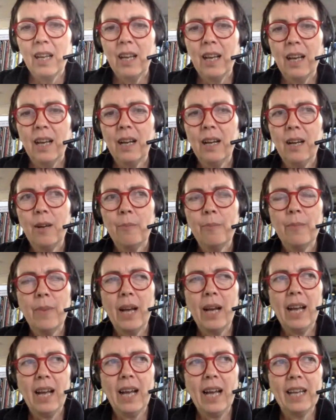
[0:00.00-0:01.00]
And
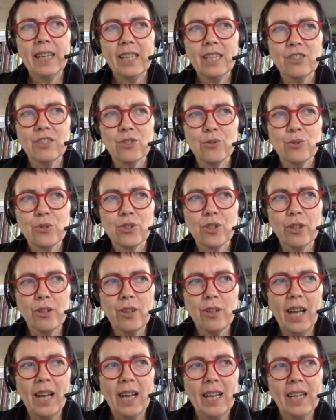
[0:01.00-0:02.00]
it also
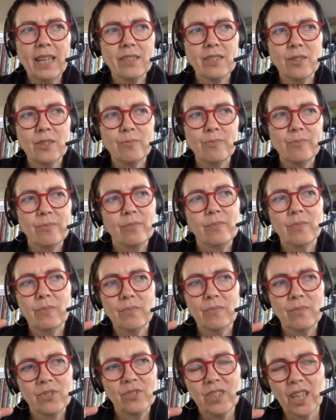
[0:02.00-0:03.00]
has
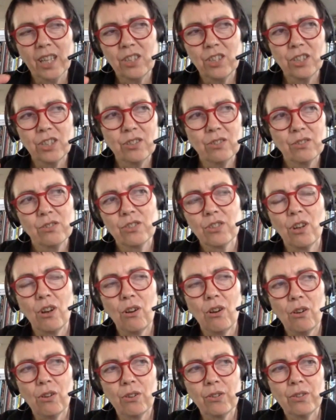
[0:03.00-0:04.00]
sections
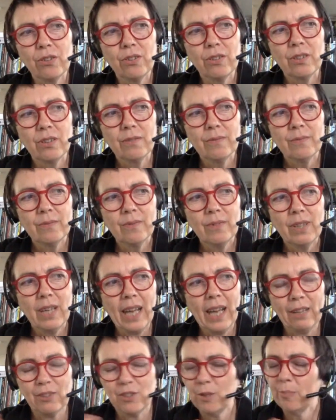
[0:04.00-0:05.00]
on
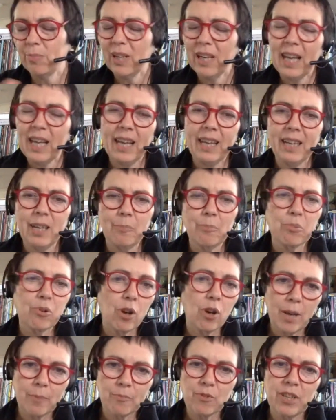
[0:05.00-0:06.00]
how to plan in
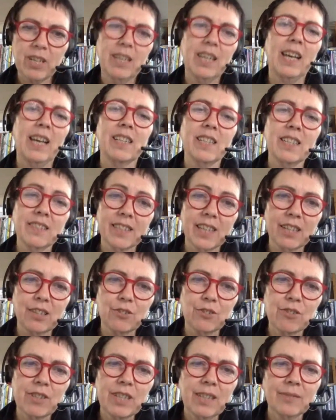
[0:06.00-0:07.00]
primary and in
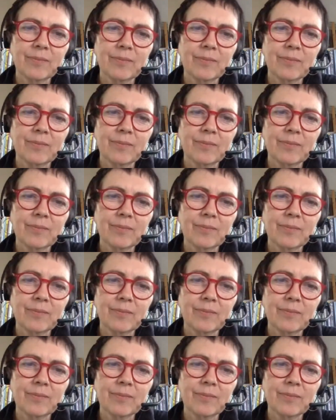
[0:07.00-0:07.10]
secondary.